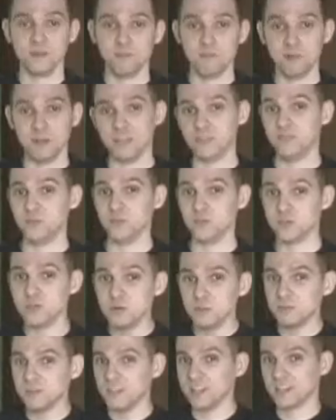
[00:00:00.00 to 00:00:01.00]
But if you
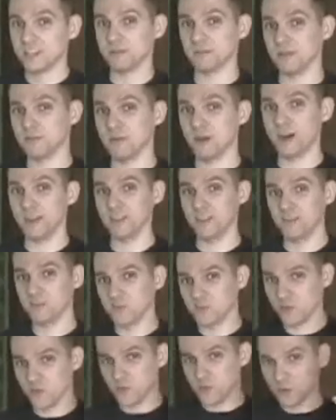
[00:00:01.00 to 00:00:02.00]
zoomed into my body, the
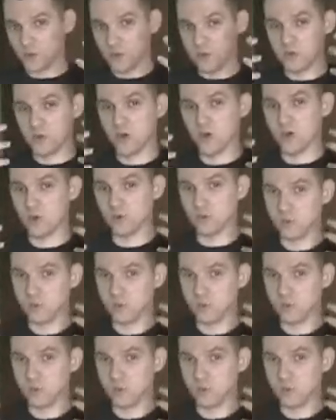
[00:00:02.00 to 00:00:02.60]
further you go,